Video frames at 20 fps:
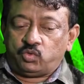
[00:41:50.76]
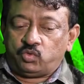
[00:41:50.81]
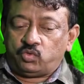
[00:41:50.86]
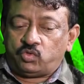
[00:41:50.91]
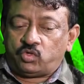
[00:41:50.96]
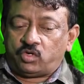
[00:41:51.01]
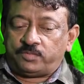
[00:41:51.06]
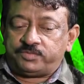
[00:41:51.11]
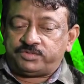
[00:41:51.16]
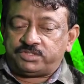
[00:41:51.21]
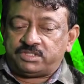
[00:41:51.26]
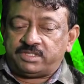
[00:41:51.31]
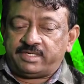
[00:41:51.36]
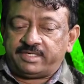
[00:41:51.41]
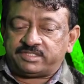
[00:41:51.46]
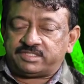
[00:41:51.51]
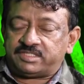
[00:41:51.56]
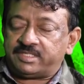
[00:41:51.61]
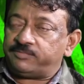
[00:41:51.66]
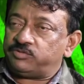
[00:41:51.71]
You have no option
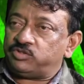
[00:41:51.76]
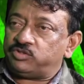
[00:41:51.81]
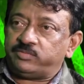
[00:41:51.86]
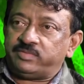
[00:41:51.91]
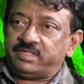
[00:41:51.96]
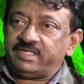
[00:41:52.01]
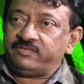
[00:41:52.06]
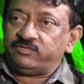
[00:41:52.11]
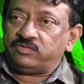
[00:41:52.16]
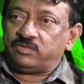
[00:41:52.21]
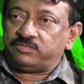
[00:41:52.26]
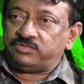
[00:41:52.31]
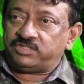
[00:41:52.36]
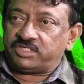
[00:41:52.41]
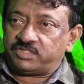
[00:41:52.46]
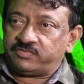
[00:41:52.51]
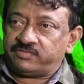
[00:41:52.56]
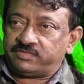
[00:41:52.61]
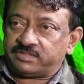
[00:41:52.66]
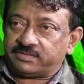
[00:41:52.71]
except to believe in
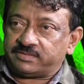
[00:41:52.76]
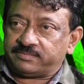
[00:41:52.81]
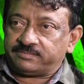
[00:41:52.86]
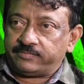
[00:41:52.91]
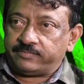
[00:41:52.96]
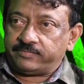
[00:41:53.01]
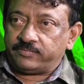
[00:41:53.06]
objectivism.